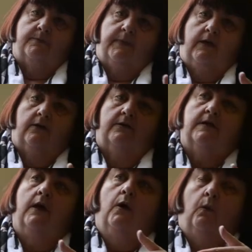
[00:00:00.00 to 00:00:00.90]

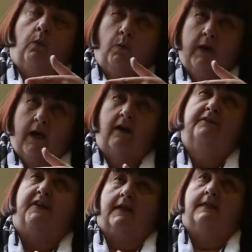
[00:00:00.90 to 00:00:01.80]
Because what we are
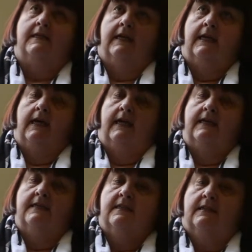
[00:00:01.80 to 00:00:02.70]
finding
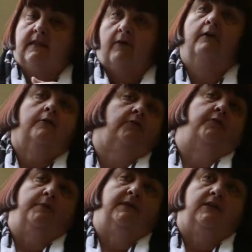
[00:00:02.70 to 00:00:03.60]
is that there are
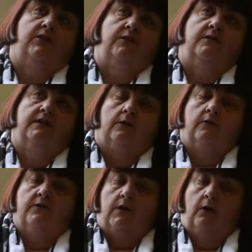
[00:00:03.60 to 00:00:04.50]
recruitment issues
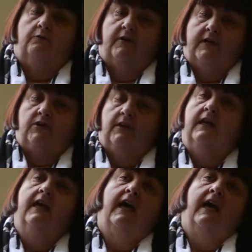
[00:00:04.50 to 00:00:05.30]
across the whole region,